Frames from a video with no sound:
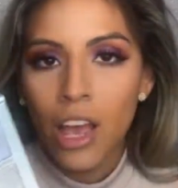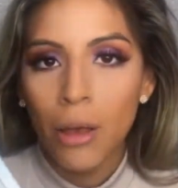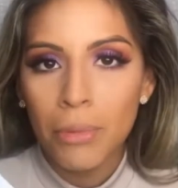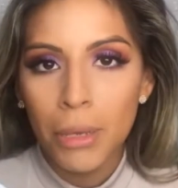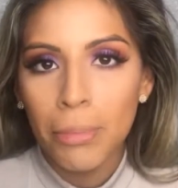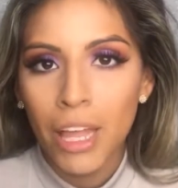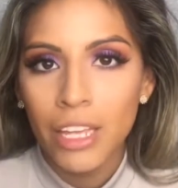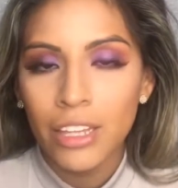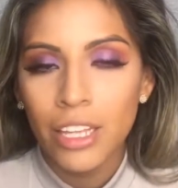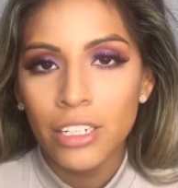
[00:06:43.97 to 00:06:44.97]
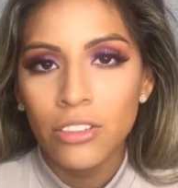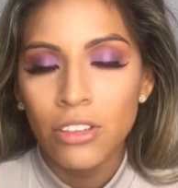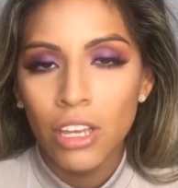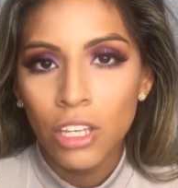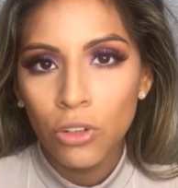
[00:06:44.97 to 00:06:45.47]
I'll be applying that into
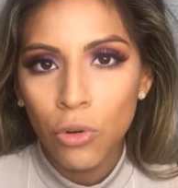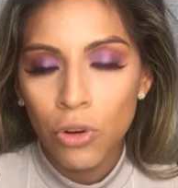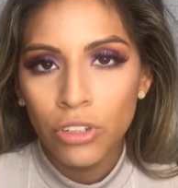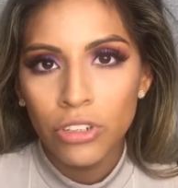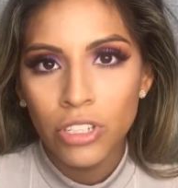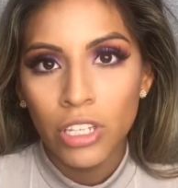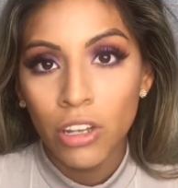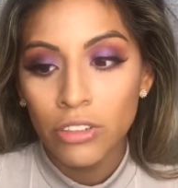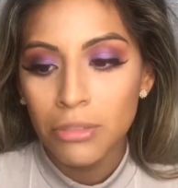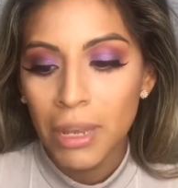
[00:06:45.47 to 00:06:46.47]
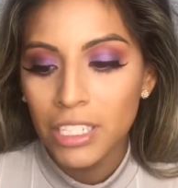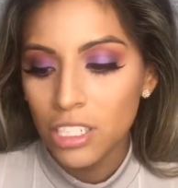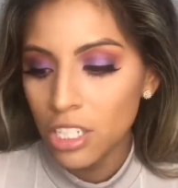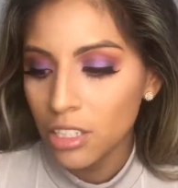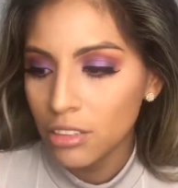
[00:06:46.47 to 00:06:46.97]
the inner corners and onto my
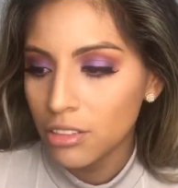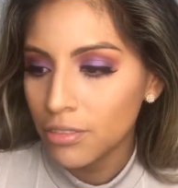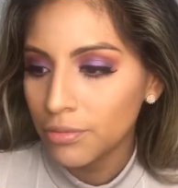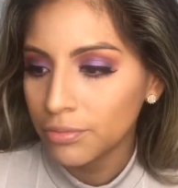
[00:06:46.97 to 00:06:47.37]
cheeks.